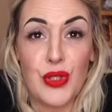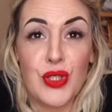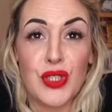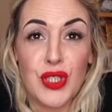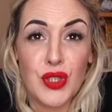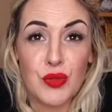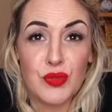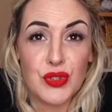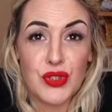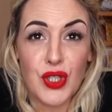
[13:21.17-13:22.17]
Ten of
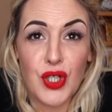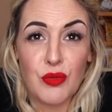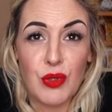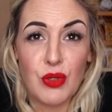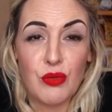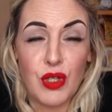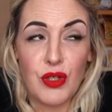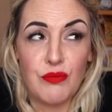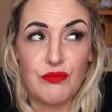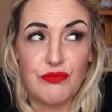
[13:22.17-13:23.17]
Cups does talk about
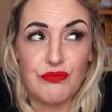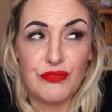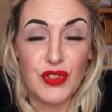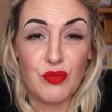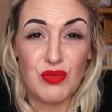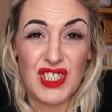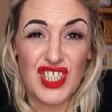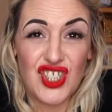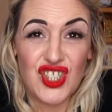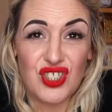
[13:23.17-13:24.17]

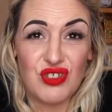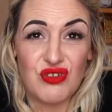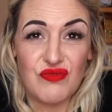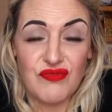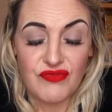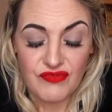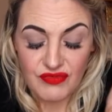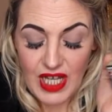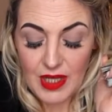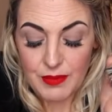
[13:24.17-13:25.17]
completion,
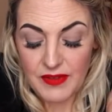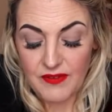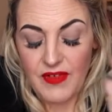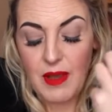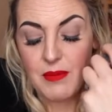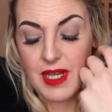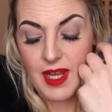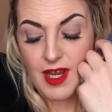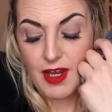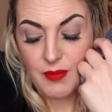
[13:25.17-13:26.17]
happy family,
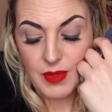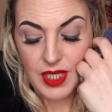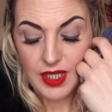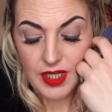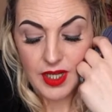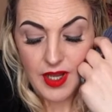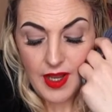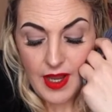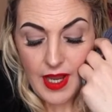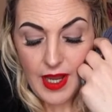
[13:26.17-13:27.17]
harmony.
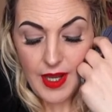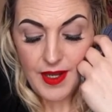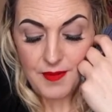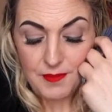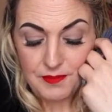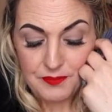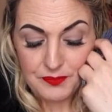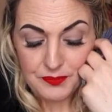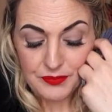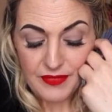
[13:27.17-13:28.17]

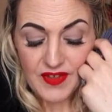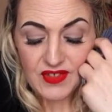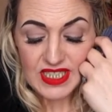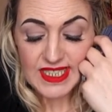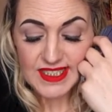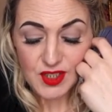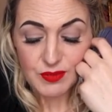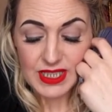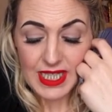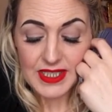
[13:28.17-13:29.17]
It feels like
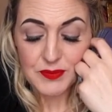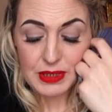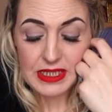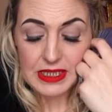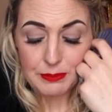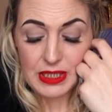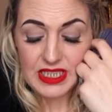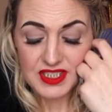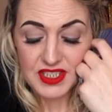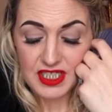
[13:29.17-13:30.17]
something has been
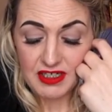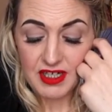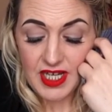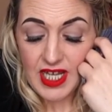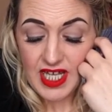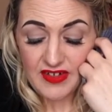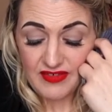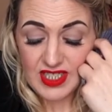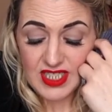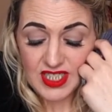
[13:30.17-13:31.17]
completed here, and it
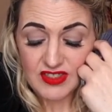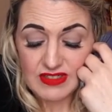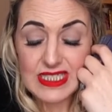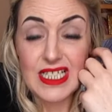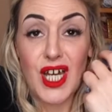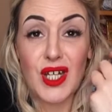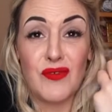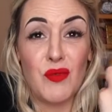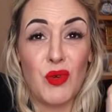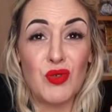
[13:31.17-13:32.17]
feels like there is a lot
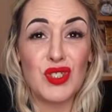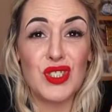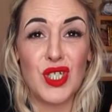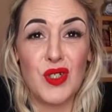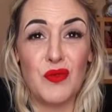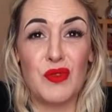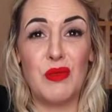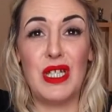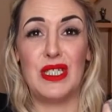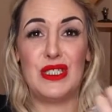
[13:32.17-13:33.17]
of emotions all over the
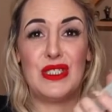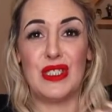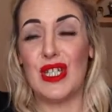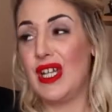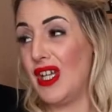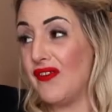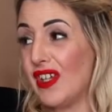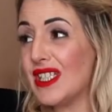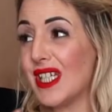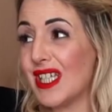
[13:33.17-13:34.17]
place. It
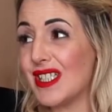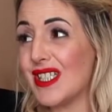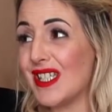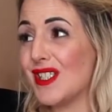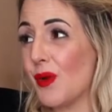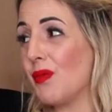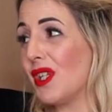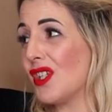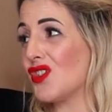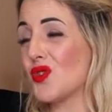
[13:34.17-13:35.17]
feels like it's
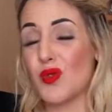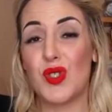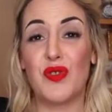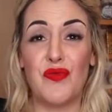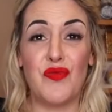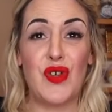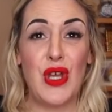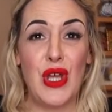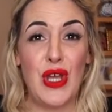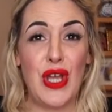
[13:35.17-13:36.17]
something that shouldn't have
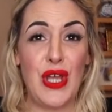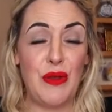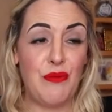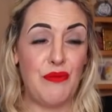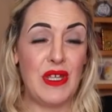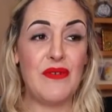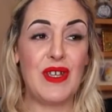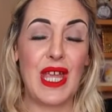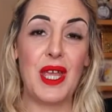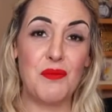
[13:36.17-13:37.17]

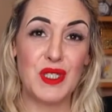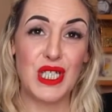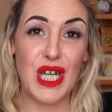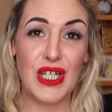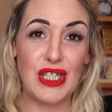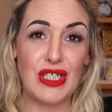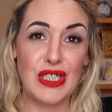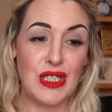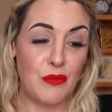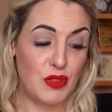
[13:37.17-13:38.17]
even came together.
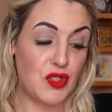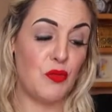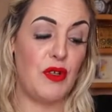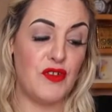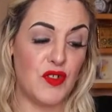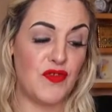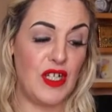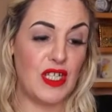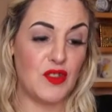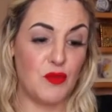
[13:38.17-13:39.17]
But it does
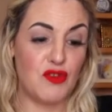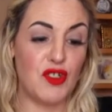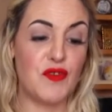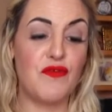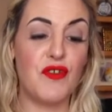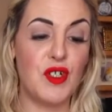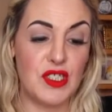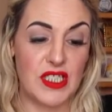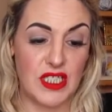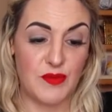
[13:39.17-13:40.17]
feel like someone's trying to
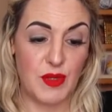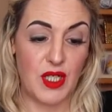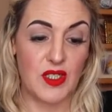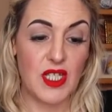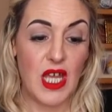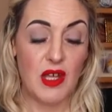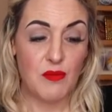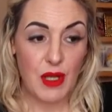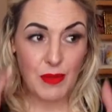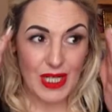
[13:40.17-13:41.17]
force this because
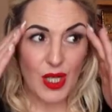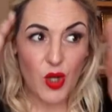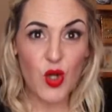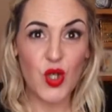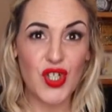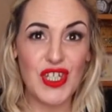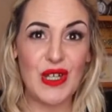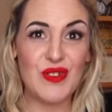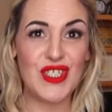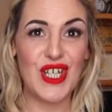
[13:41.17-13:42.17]
maybe it looked good on
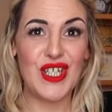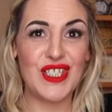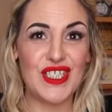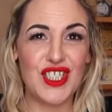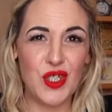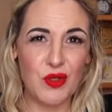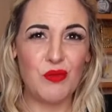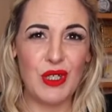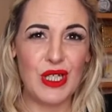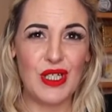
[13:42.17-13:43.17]
the outside. Do you know what
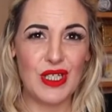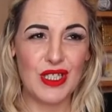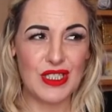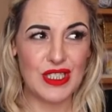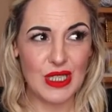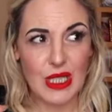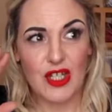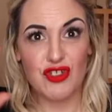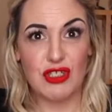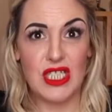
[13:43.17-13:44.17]
I mean? Because it's like
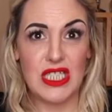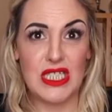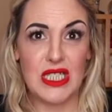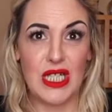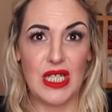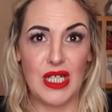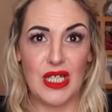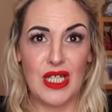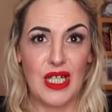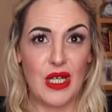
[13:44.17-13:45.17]
that 3D thing.
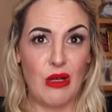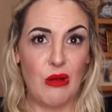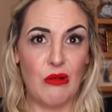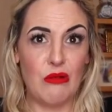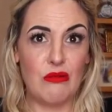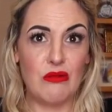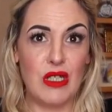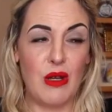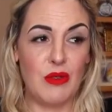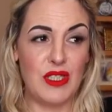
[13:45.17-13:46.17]
Oh
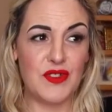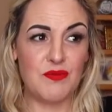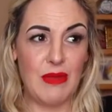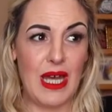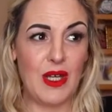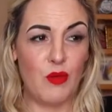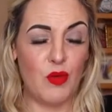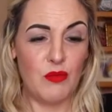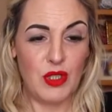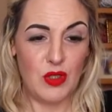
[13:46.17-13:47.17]
yeah, well this man or
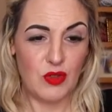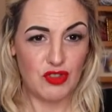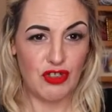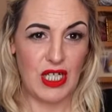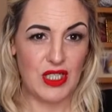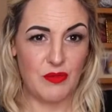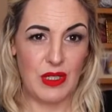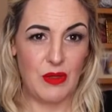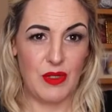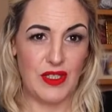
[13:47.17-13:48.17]
woman looks great to
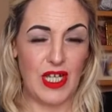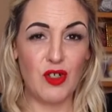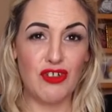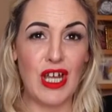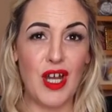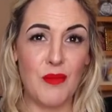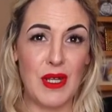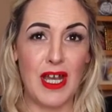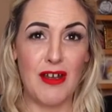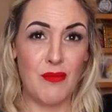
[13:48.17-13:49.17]
be with. They look great on
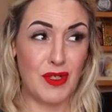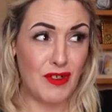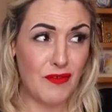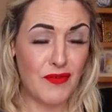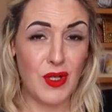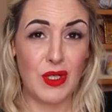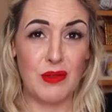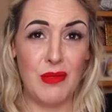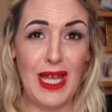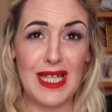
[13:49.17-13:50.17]
my arm, but they're a
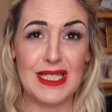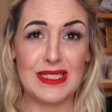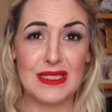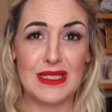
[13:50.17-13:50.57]
fucking mess.